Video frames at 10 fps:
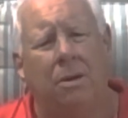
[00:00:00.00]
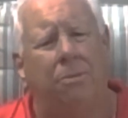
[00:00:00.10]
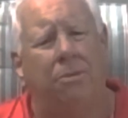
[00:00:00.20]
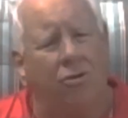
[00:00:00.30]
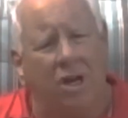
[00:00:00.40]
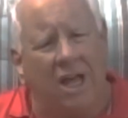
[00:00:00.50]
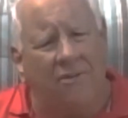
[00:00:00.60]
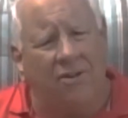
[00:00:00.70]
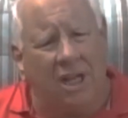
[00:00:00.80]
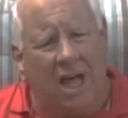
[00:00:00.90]
But you're going to
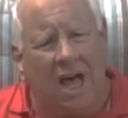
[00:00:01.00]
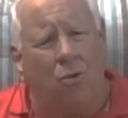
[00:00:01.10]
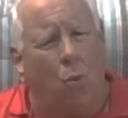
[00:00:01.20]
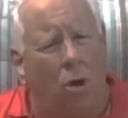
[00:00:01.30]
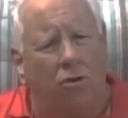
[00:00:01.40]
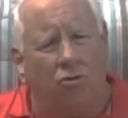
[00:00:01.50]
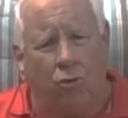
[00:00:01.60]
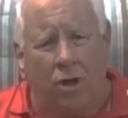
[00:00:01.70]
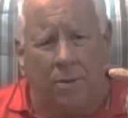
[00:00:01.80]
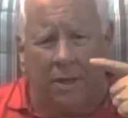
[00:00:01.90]
have a lot of water
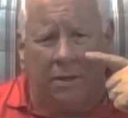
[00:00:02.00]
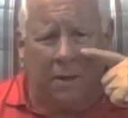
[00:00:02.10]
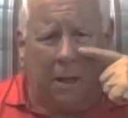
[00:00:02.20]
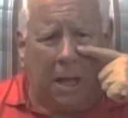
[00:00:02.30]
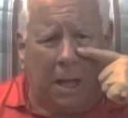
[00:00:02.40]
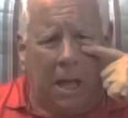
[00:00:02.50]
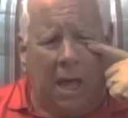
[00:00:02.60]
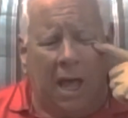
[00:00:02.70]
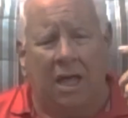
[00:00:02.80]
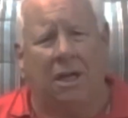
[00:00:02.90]
treatment
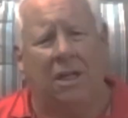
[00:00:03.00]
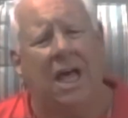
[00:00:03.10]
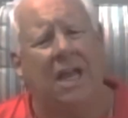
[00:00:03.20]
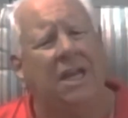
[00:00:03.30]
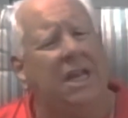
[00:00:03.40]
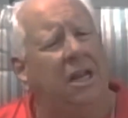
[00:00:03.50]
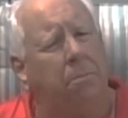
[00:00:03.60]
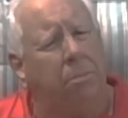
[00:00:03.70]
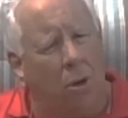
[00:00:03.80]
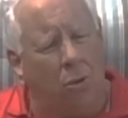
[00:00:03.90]
and a lot of
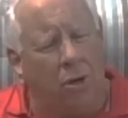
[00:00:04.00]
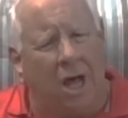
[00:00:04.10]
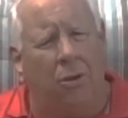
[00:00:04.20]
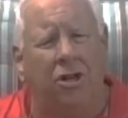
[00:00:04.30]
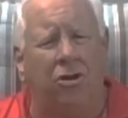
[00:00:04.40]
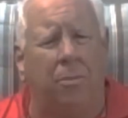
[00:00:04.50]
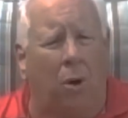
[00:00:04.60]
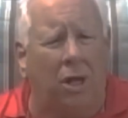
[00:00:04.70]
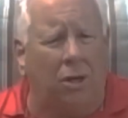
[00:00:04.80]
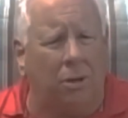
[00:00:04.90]
needed blowdown in your
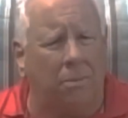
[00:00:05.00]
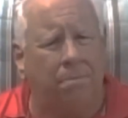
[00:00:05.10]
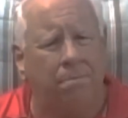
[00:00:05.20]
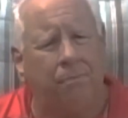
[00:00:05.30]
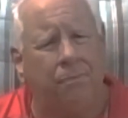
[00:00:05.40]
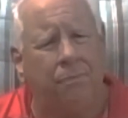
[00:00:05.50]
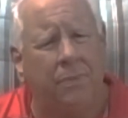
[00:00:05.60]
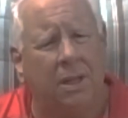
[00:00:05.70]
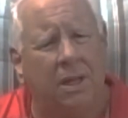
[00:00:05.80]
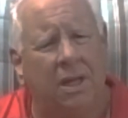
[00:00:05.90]
boiler.
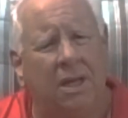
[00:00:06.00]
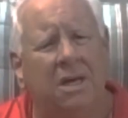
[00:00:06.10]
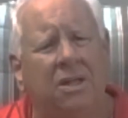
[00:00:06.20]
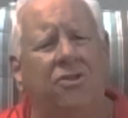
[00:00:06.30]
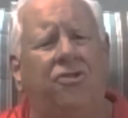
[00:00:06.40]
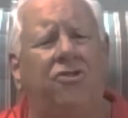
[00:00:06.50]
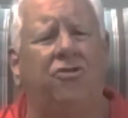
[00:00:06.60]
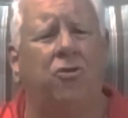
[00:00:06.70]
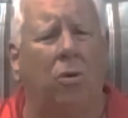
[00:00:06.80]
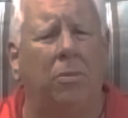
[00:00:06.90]
This is
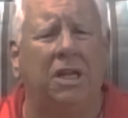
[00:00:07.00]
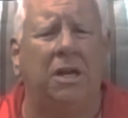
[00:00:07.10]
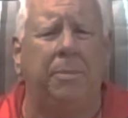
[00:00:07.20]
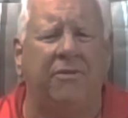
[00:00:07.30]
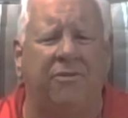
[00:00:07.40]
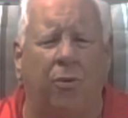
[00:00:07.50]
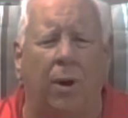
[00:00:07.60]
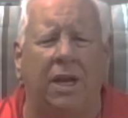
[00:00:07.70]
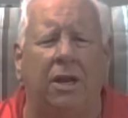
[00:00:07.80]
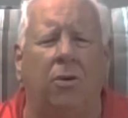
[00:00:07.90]
normally to be
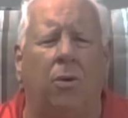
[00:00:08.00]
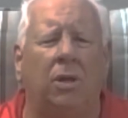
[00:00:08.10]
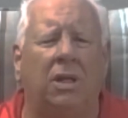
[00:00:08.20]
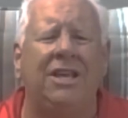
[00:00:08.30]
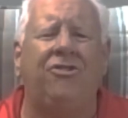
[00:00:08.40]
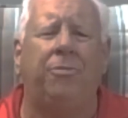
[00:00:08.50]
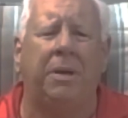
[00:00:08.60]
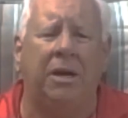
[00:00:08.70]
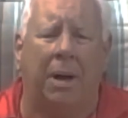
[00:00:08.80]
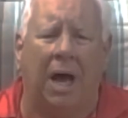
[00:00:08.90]
avoided or at least
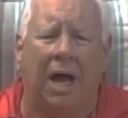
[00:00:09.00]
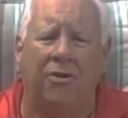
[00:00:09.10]
minimized.